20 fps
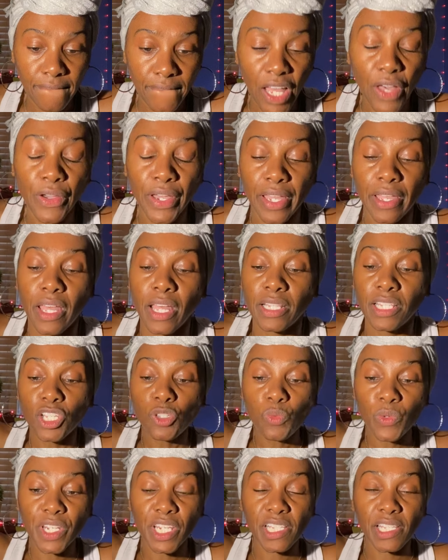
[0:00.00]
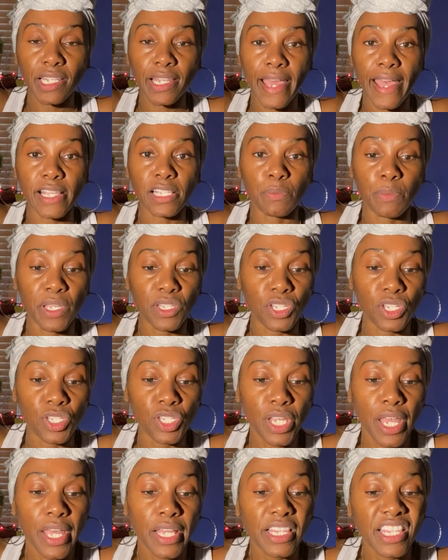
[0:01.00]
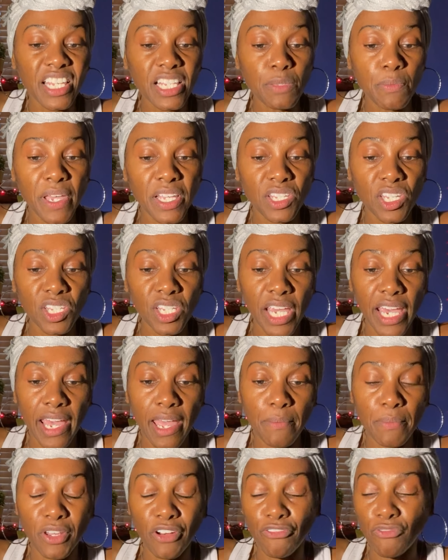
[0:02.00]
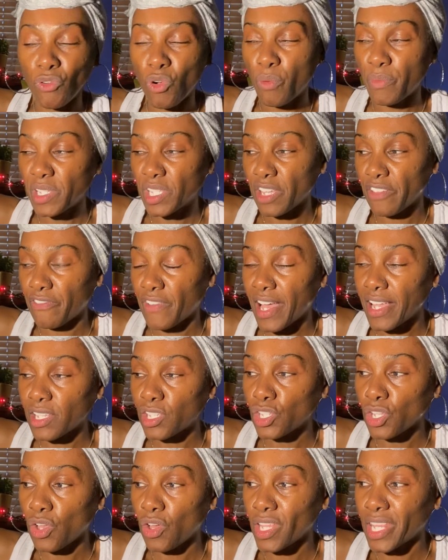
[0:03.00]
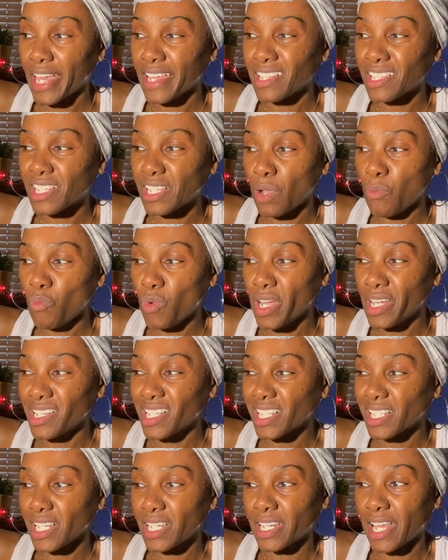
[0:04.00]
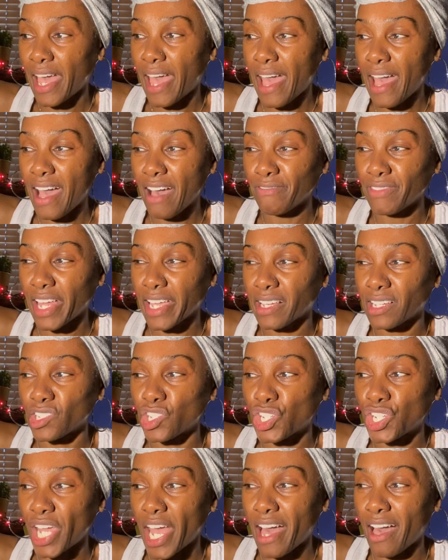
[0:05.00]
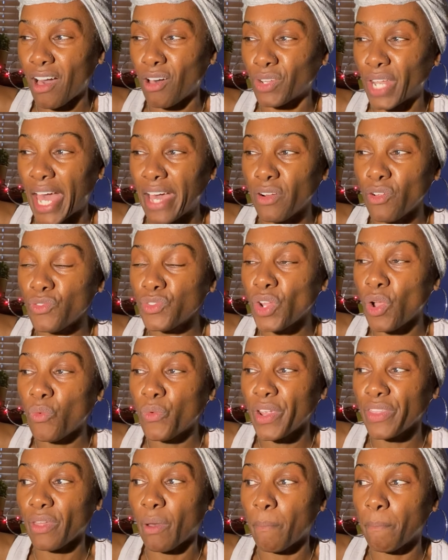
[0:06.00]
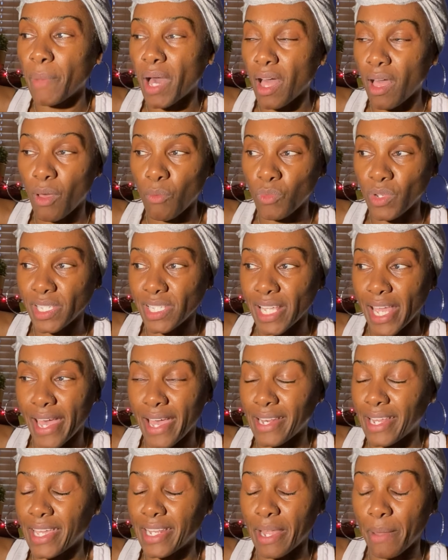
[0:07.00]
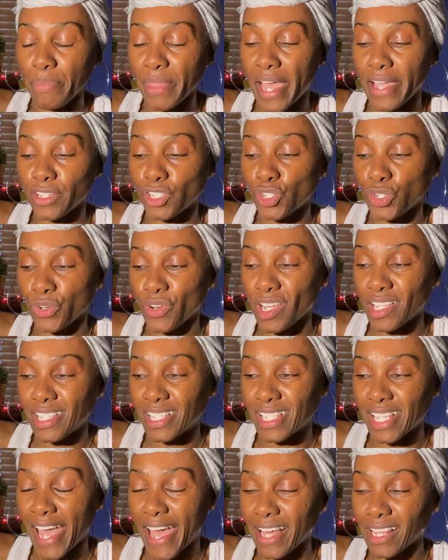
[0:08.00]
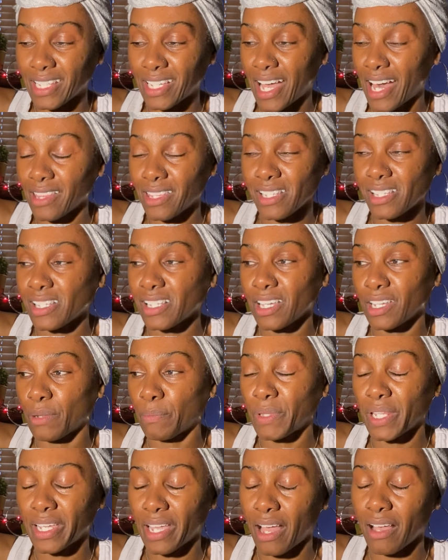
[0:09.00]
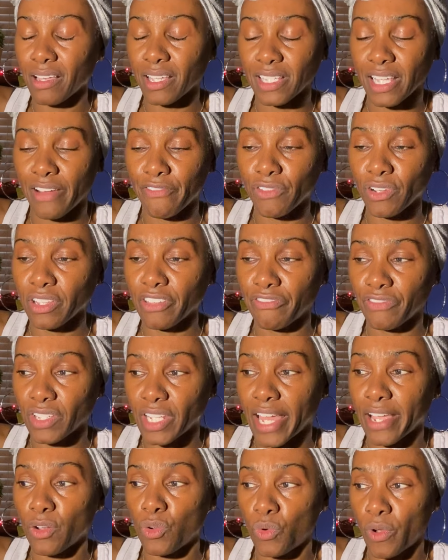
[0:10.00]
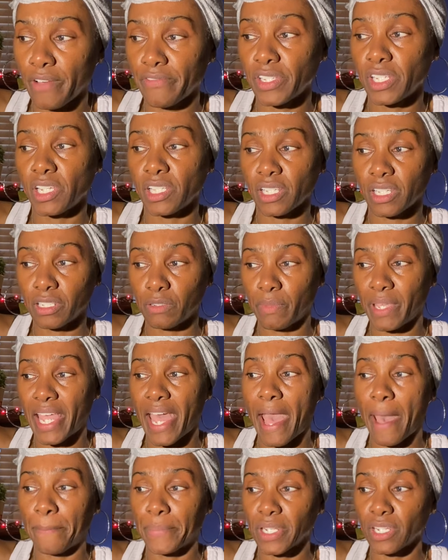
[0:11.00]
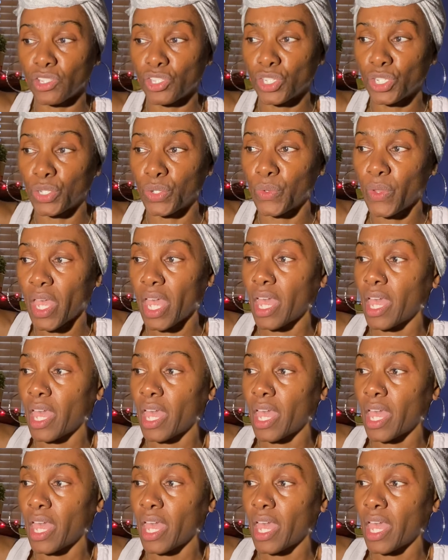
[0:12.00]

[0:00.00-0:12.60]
Okay, this one is the last message. This message came in a form as if I saw like someone is going to have like a child. I don't know where the mom was at, and I'm not sure exactly how this is going to play out because I really feel like whoever this could be happening to,